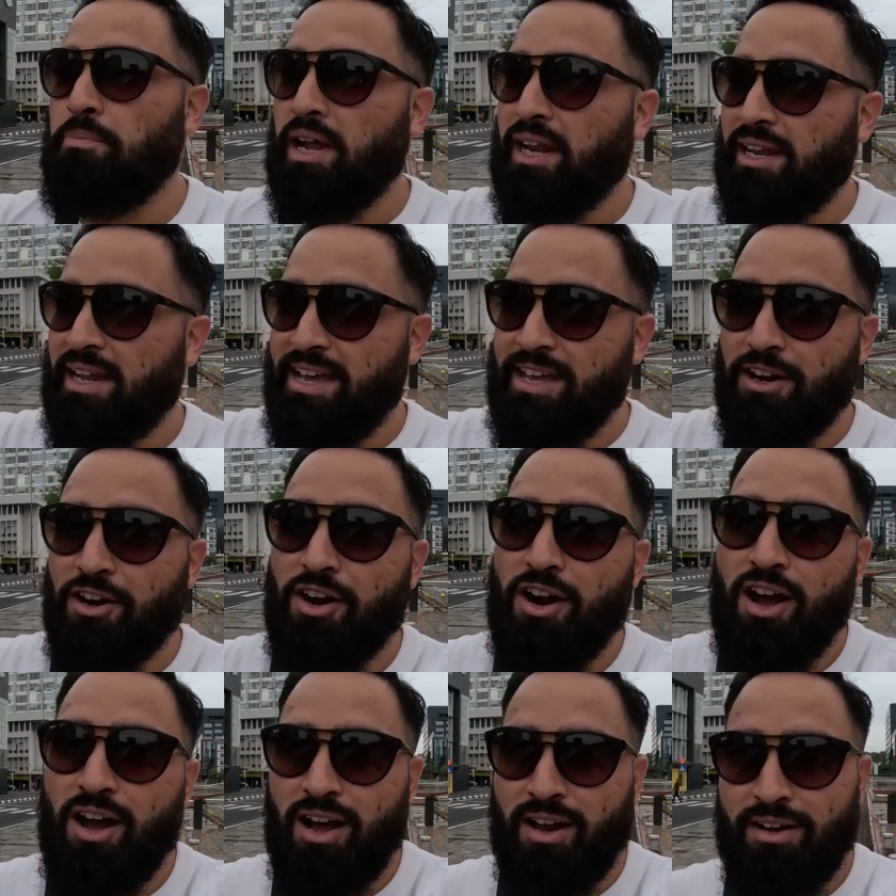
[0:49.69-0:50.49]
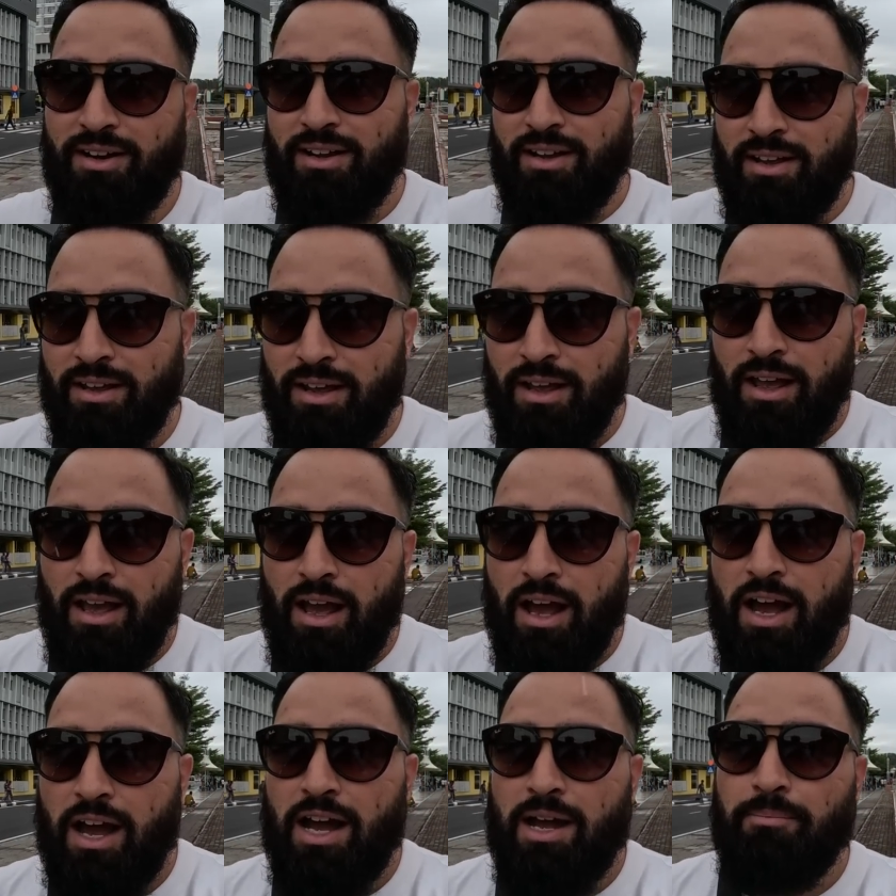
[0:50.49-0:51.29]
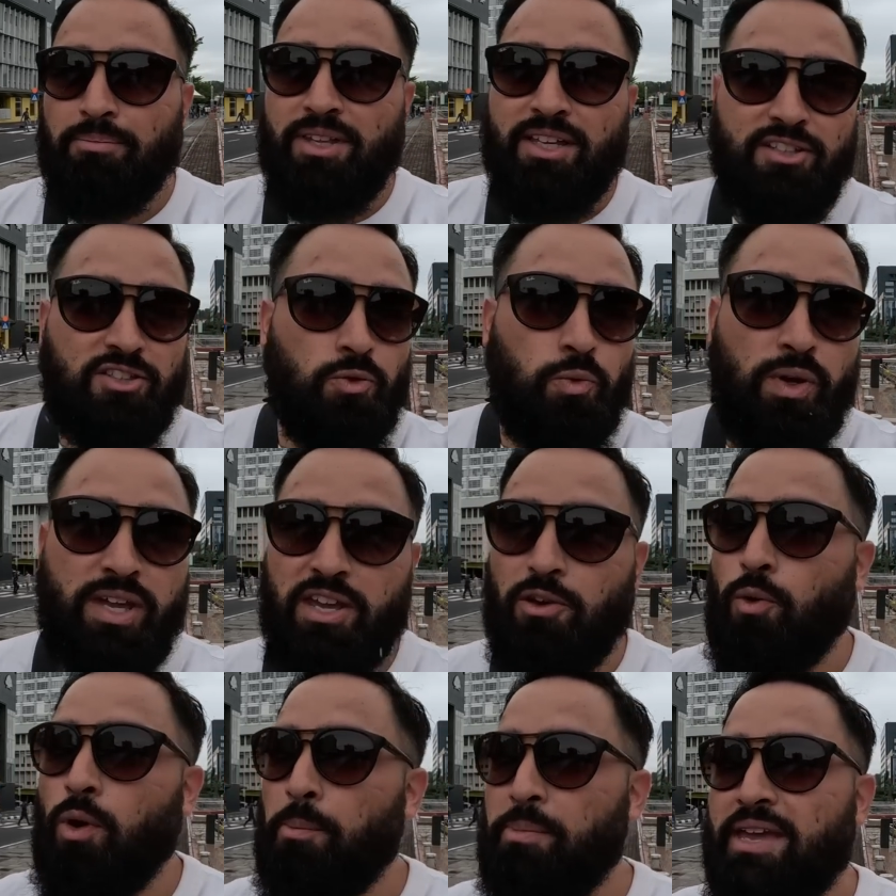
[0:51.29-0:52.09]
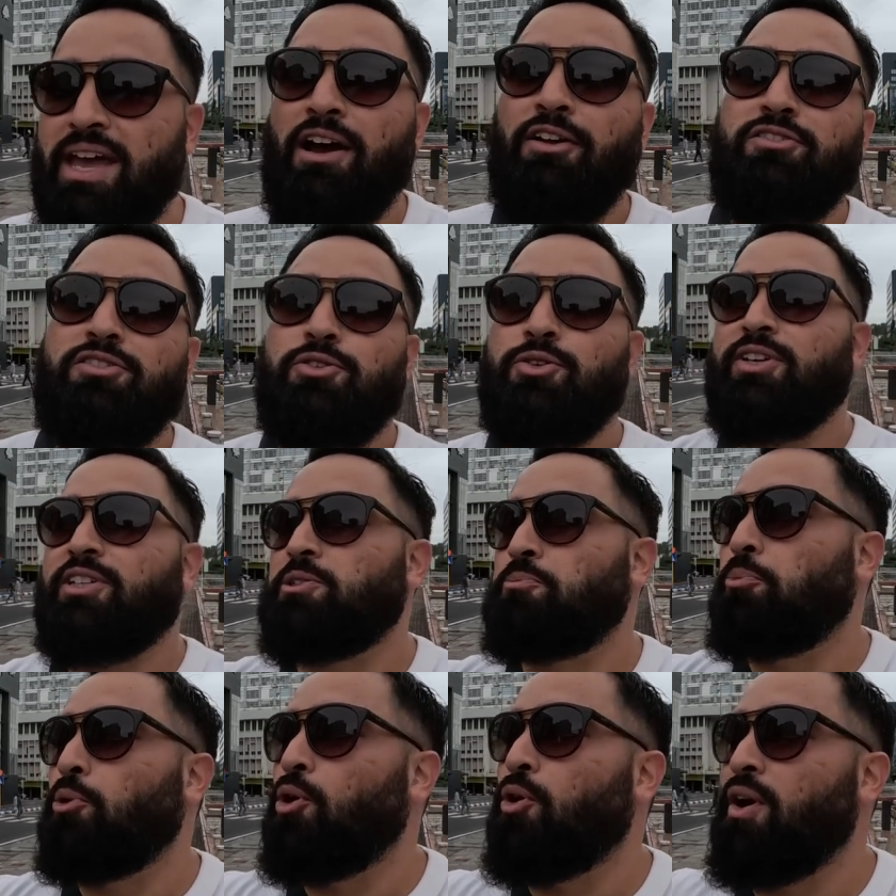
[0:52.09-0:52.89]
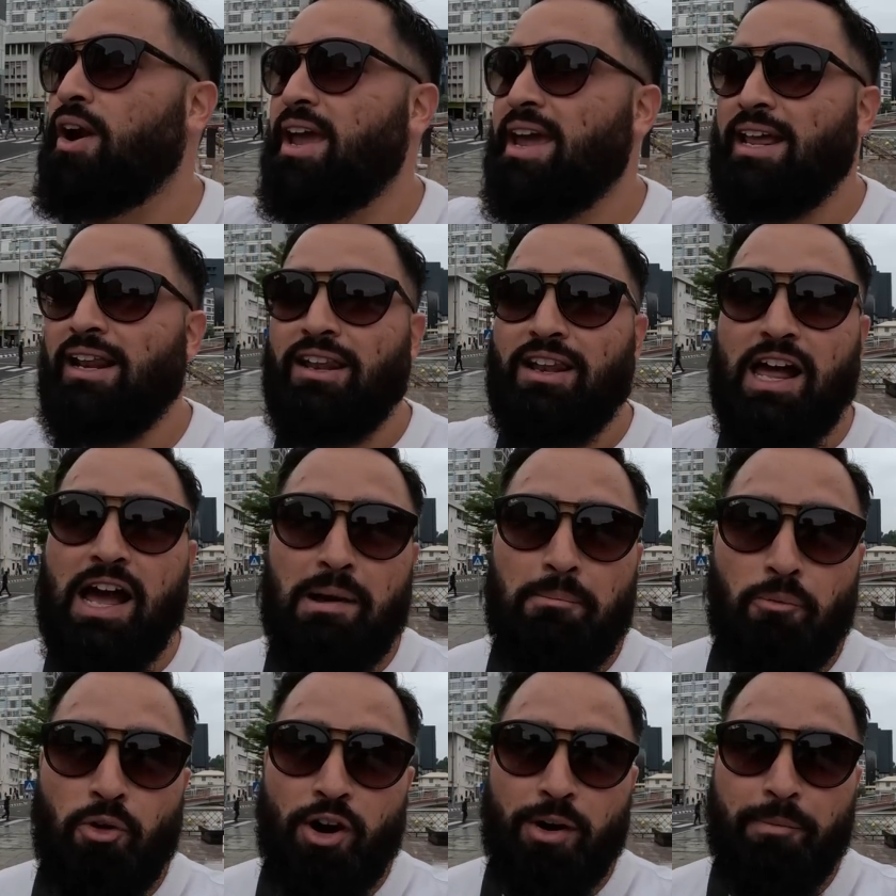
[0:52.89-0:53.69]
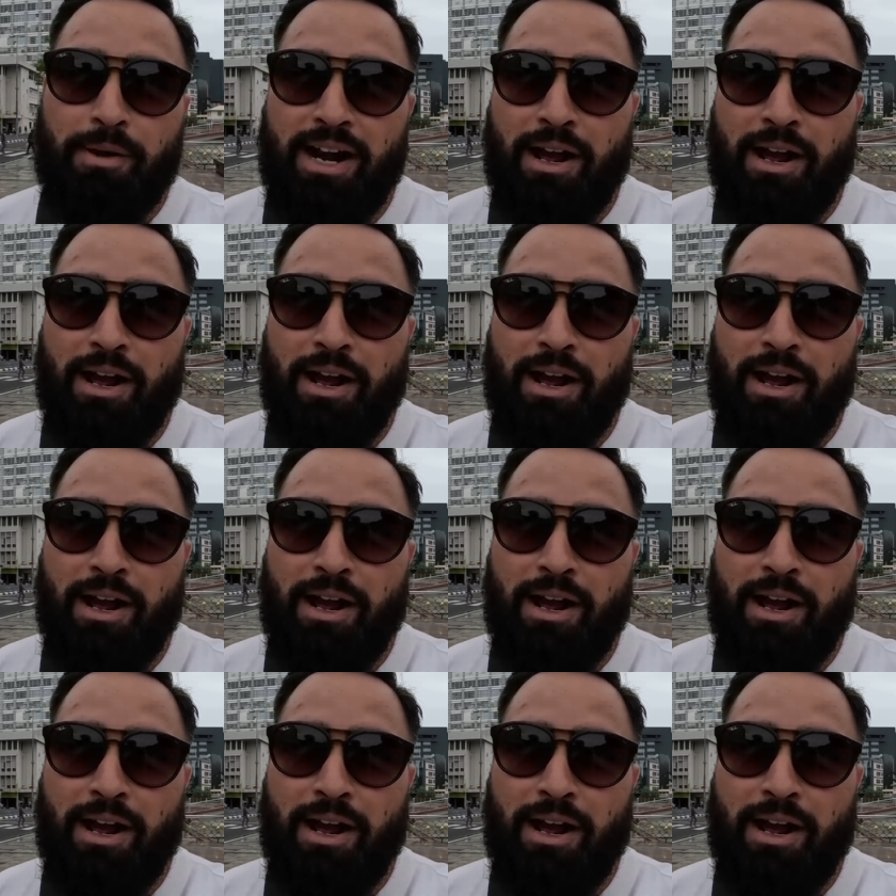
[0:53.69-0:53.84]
But later on this week, we'll be out to explore a lot more.